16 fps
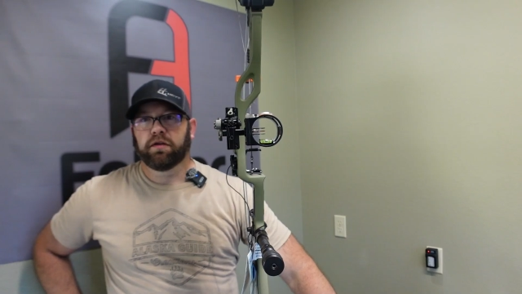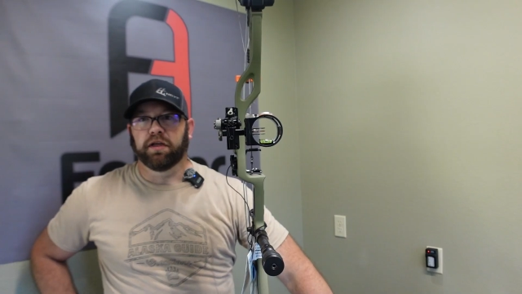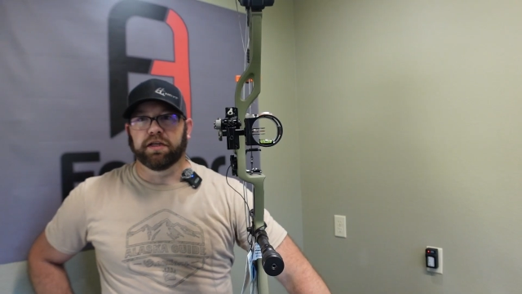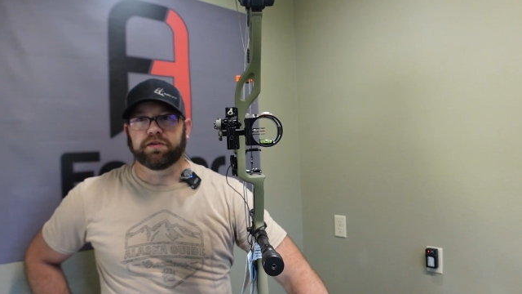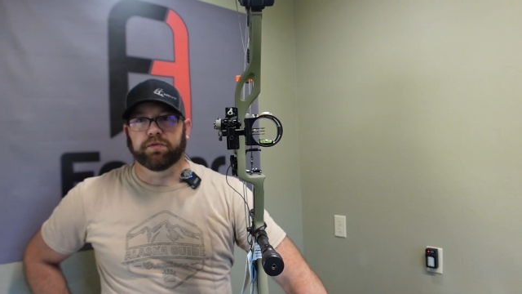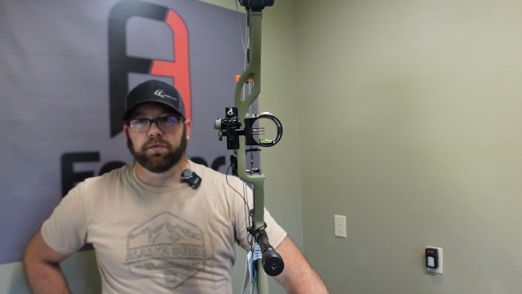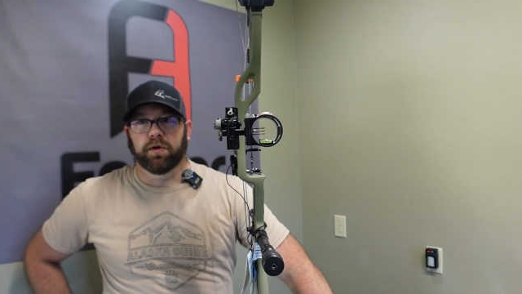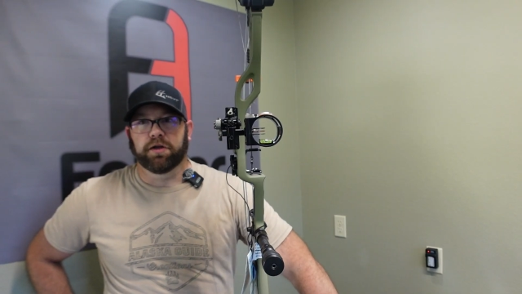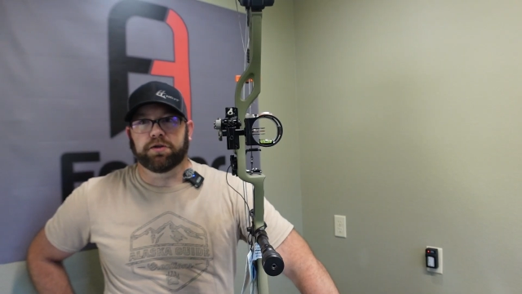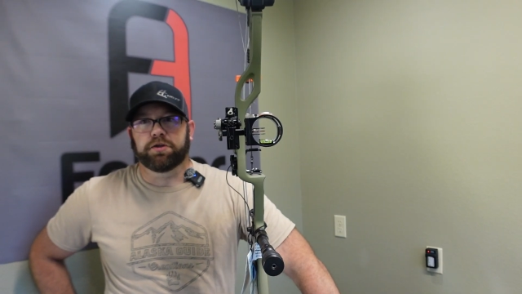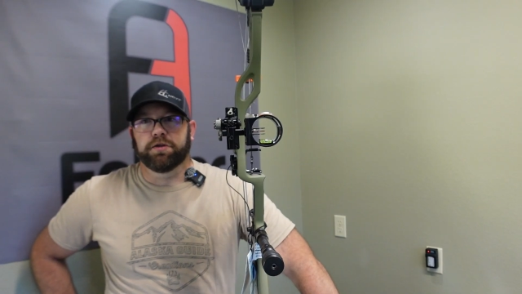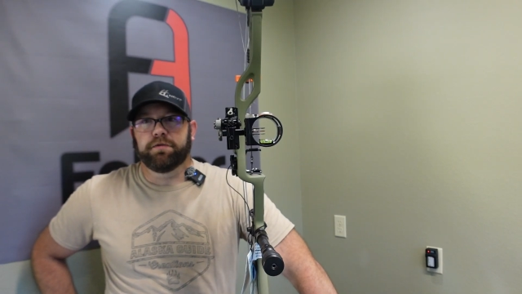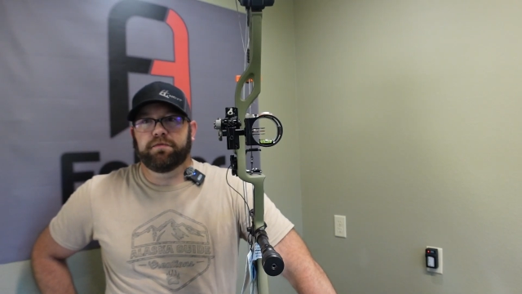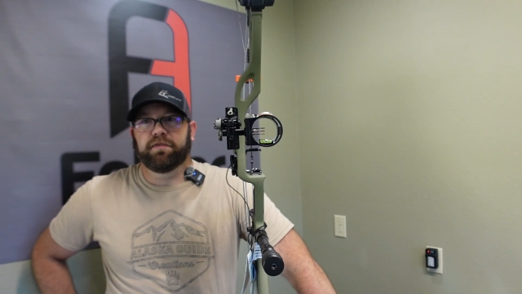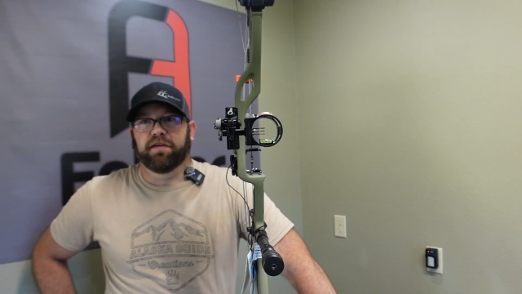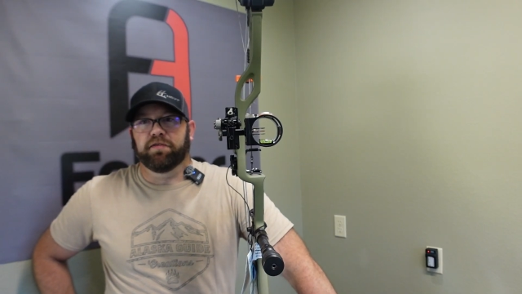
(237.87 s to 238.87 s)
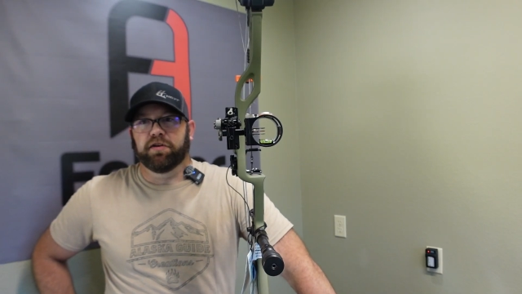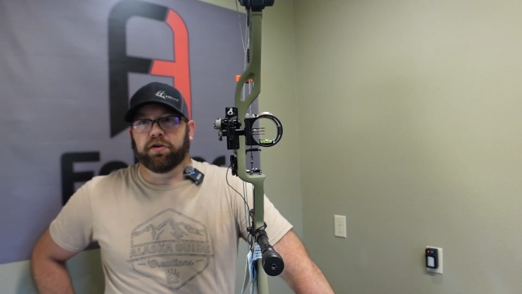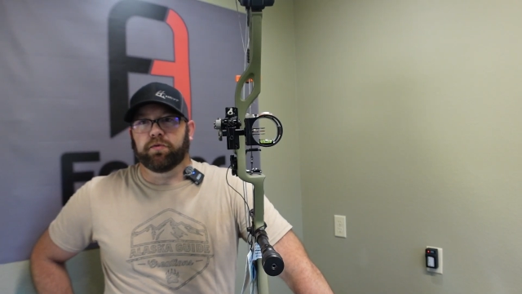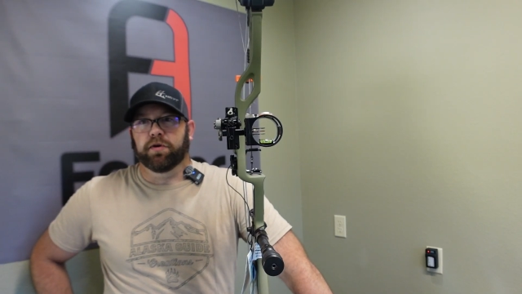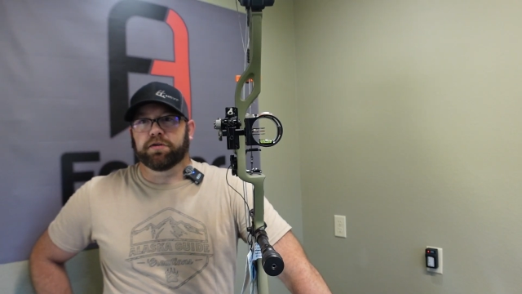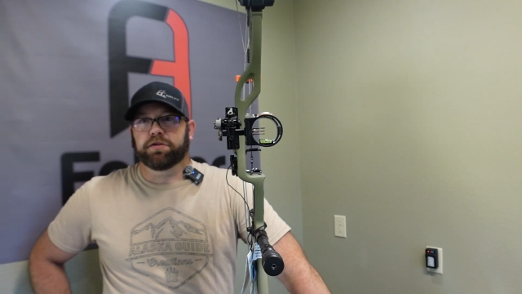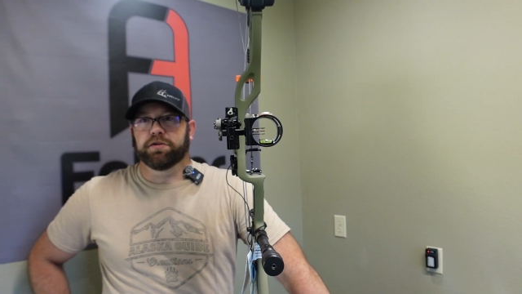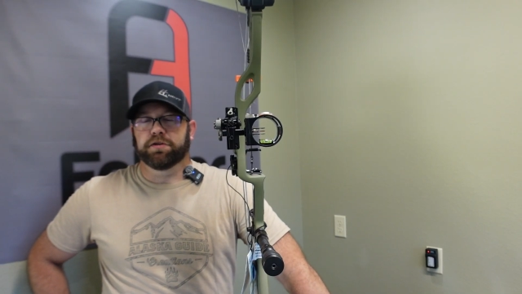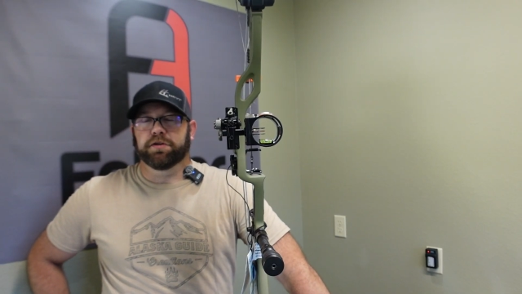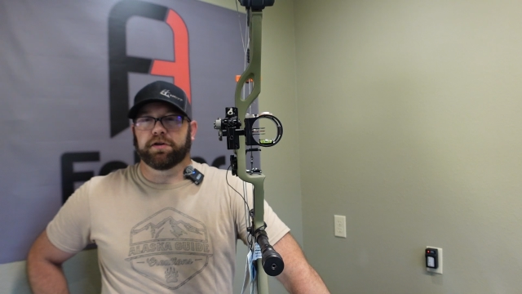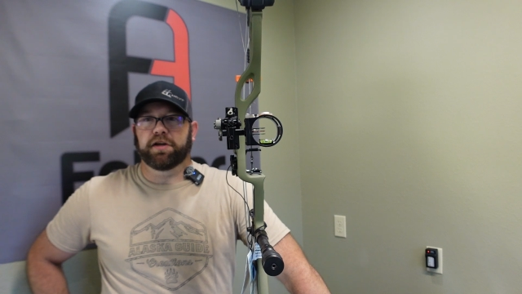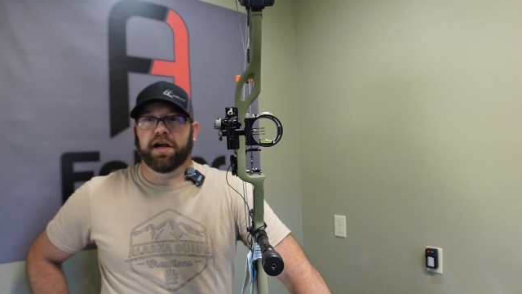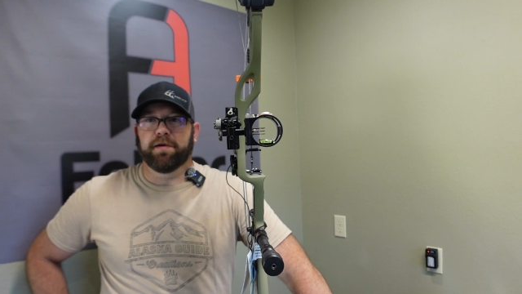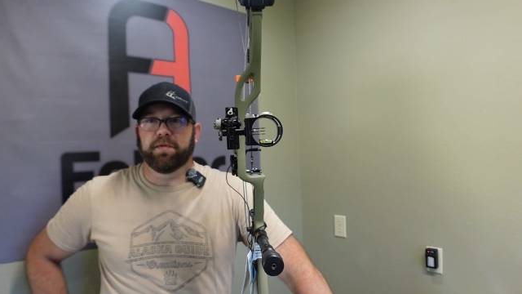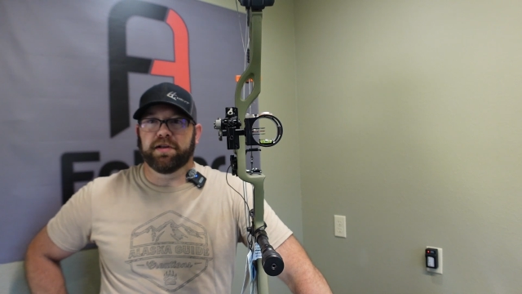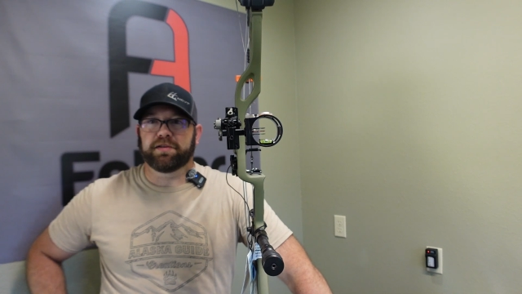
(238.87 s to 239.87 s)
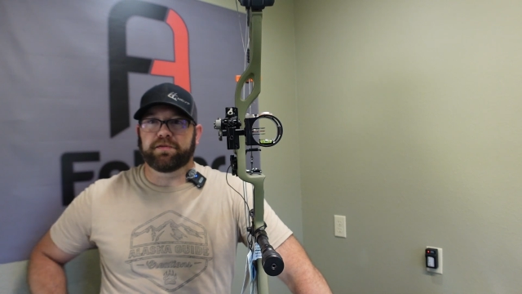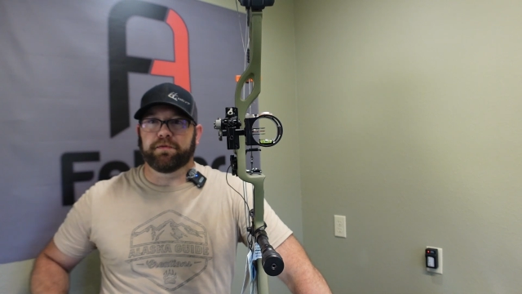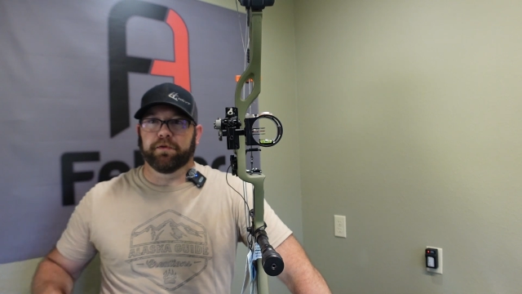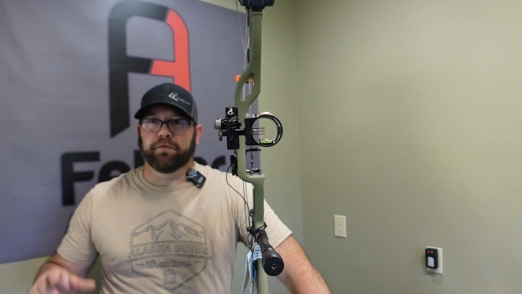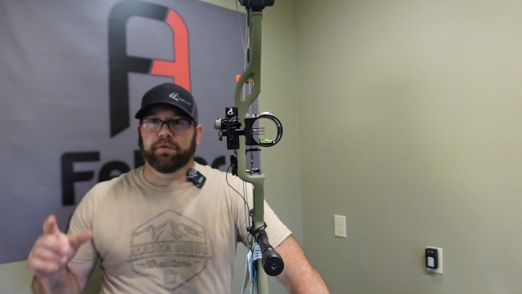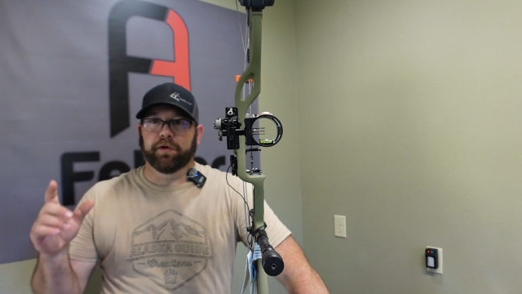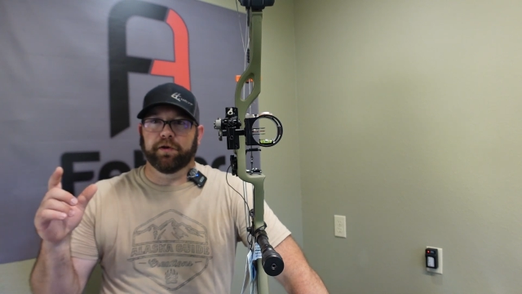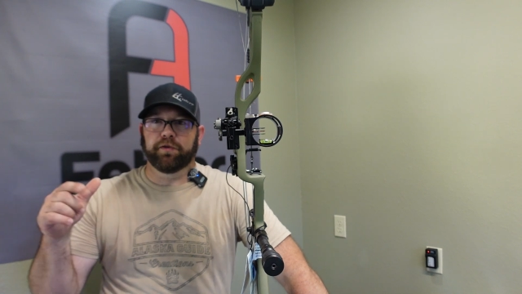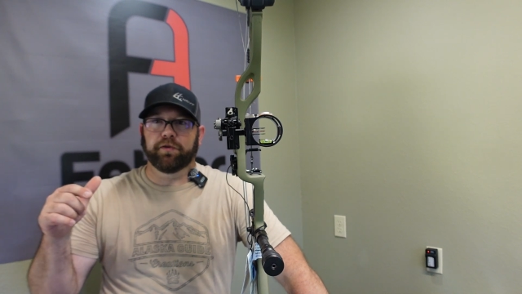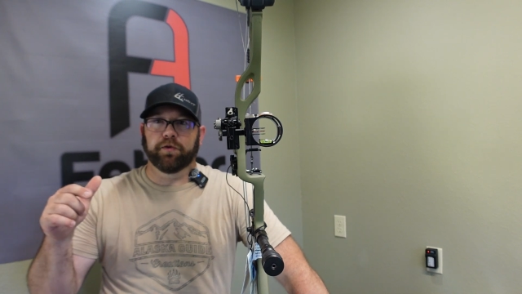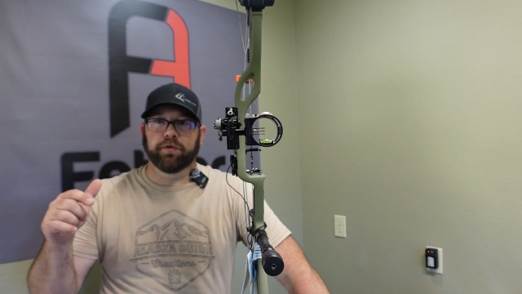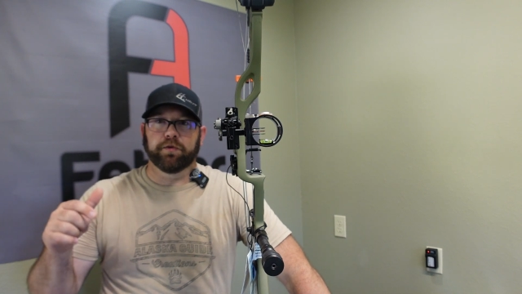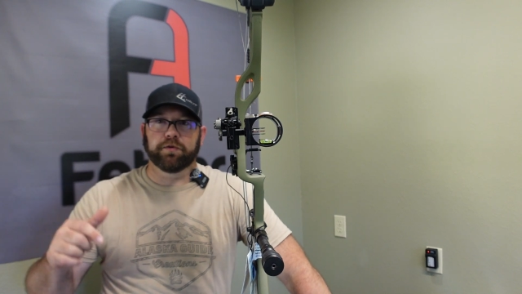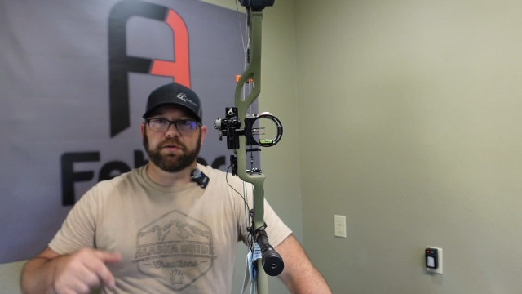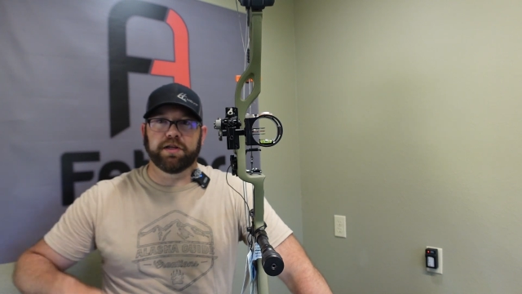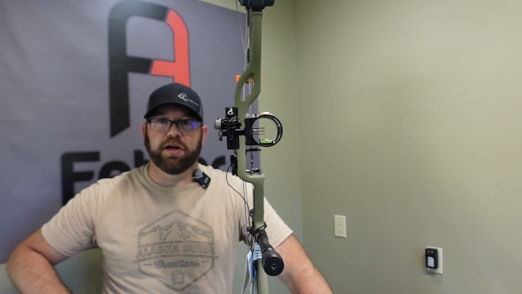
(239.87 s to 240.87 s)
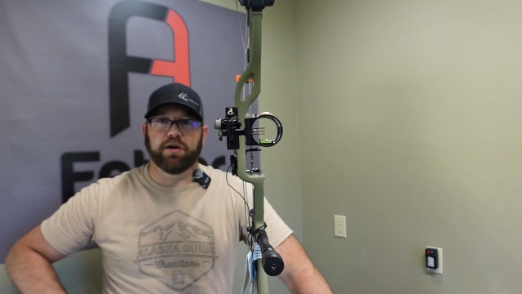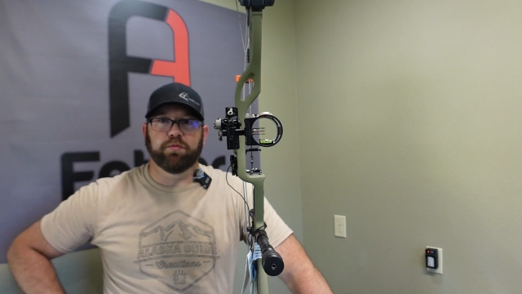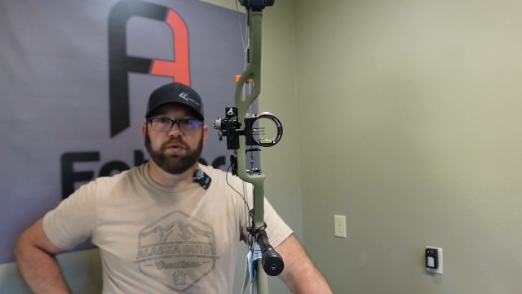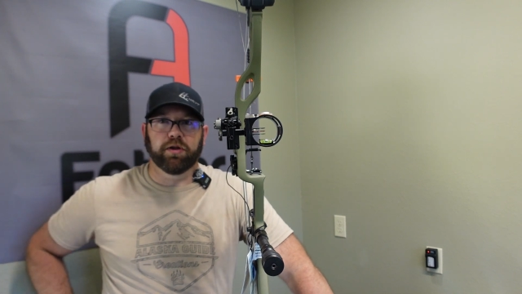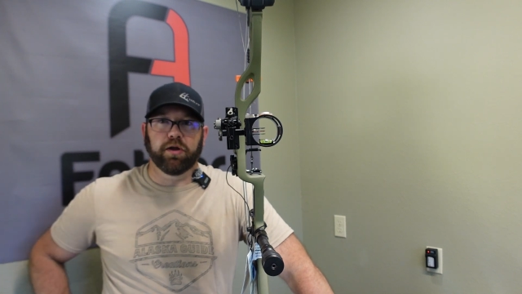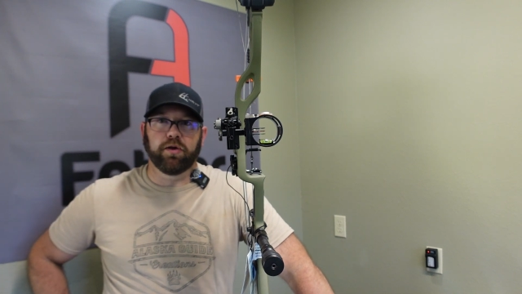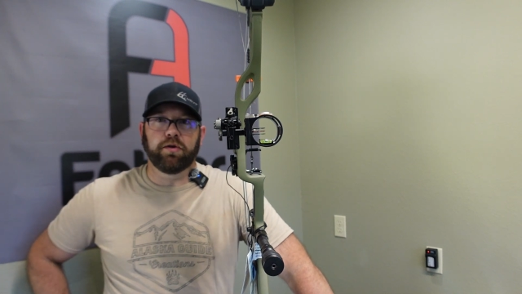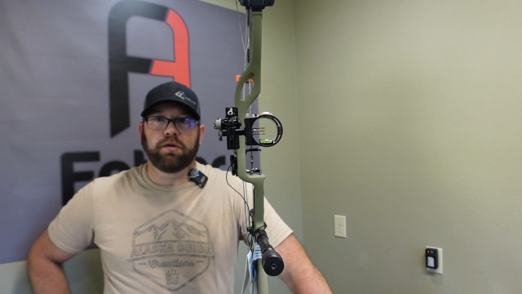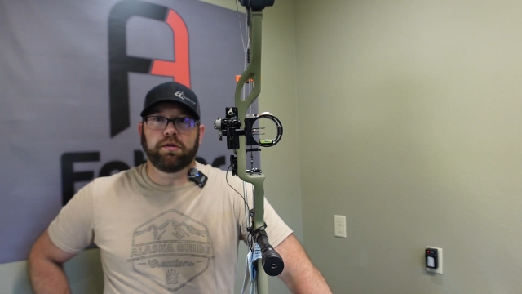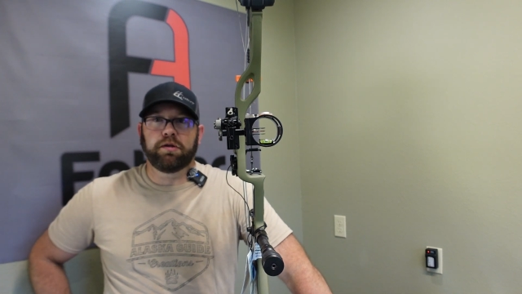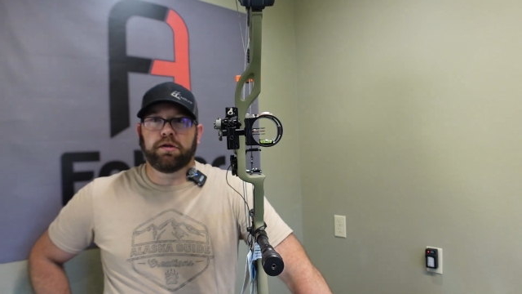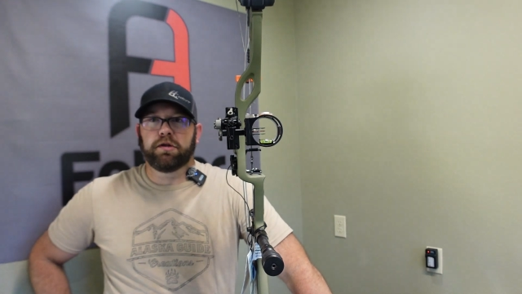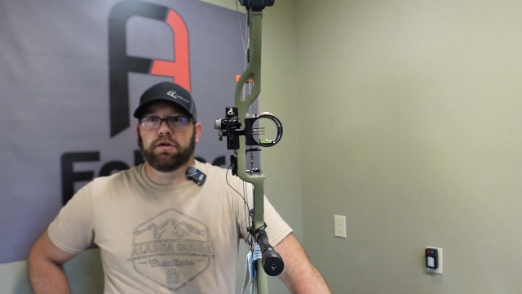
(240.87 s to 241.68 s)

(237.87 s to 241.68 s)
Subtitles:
Thanks for watching. If you have any questions or comments, feel free to throw those down below.